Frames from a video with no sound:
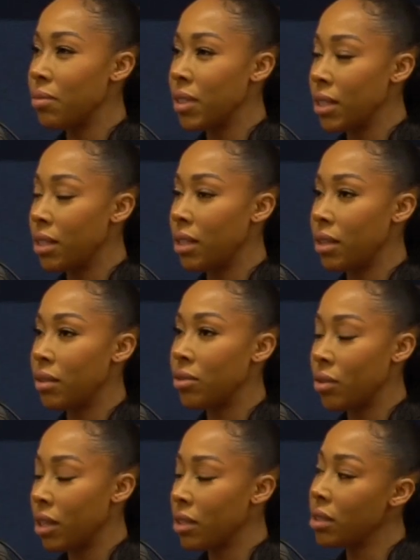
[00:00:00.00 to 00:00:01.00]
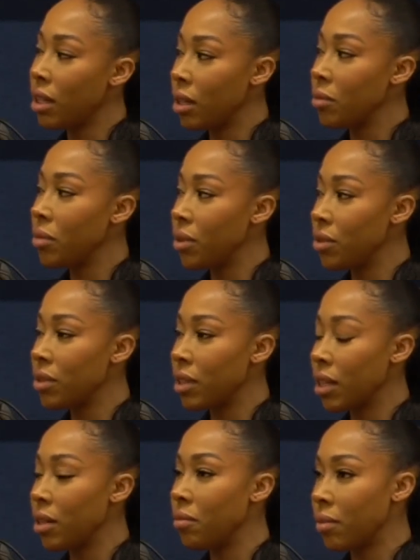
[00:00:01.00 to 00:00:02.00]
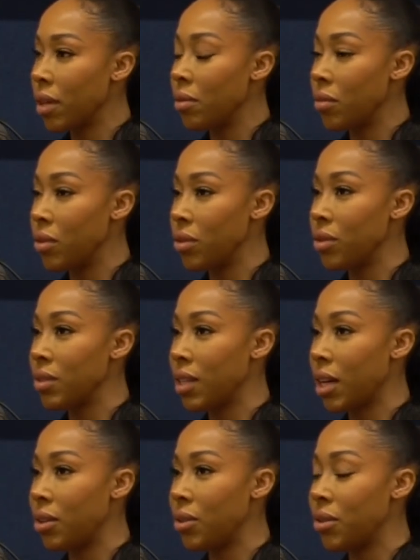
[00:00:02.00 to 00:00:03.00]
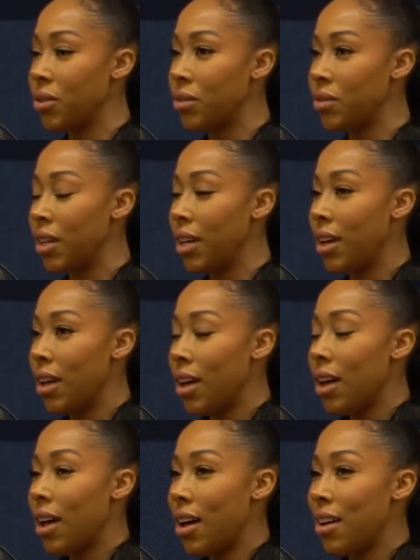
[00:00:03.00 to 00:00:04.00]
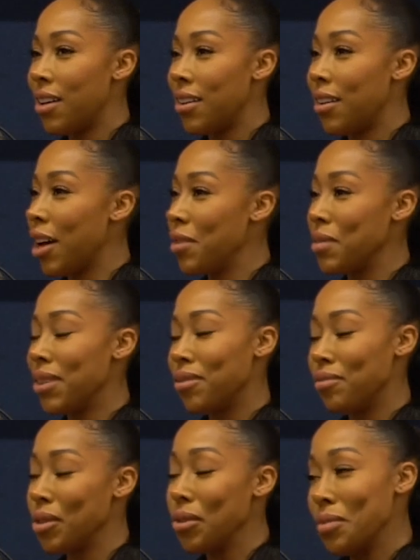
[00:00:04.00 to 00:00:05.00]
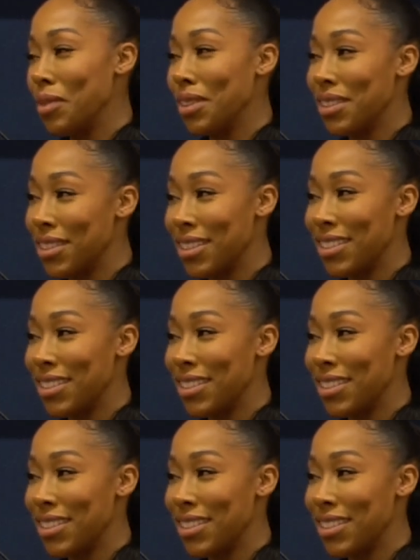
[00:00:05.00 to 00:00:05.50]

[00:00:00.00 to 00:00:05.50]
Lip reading: in particular are trying to like push and get more use out of. I'm in recruitment